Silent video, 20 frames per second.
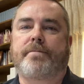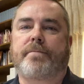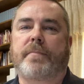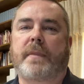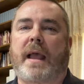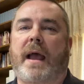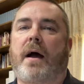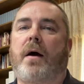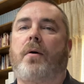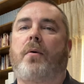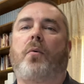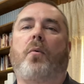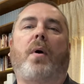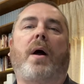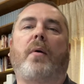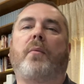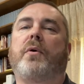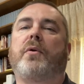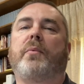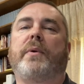Now, why
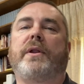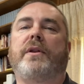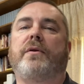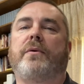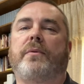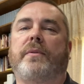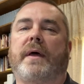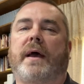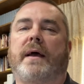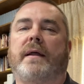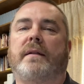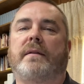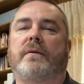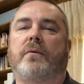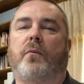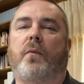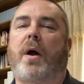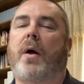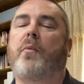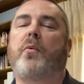would we do that?
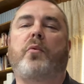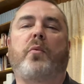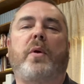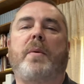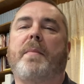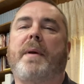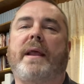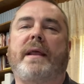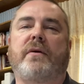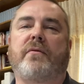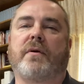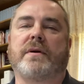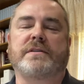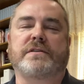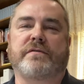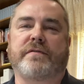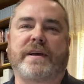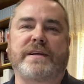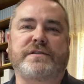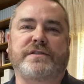Why would we make
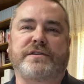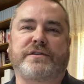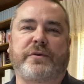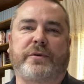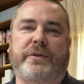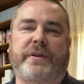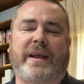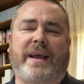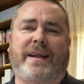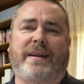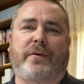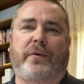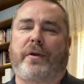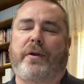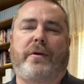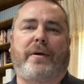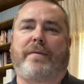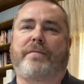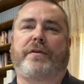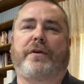reservations to attend? You
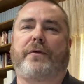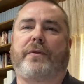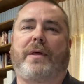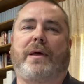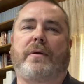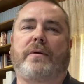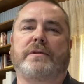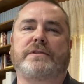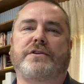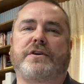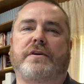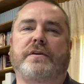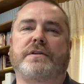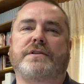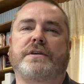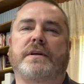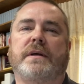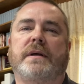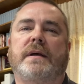don't have to do that at church.